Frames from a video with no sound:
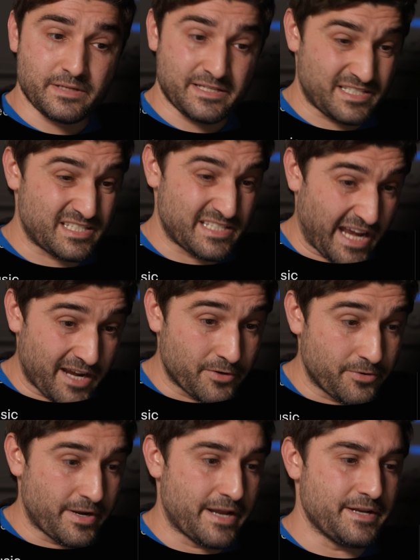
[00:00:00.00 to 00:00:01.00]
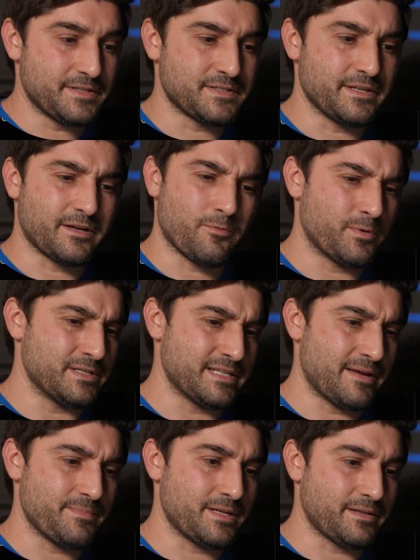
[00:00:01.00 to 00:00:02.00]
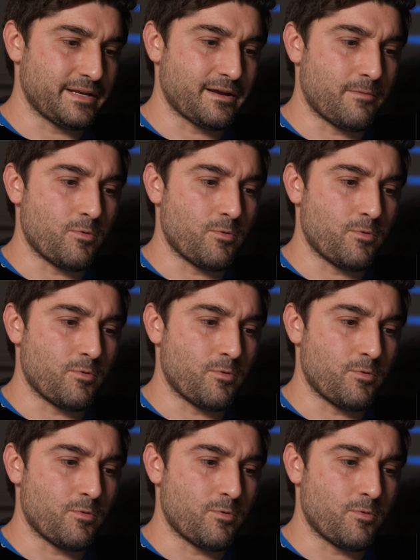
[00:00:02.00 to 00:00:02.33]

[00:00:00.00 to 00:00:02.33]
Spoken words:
standard edits. Like what does that mean? Like I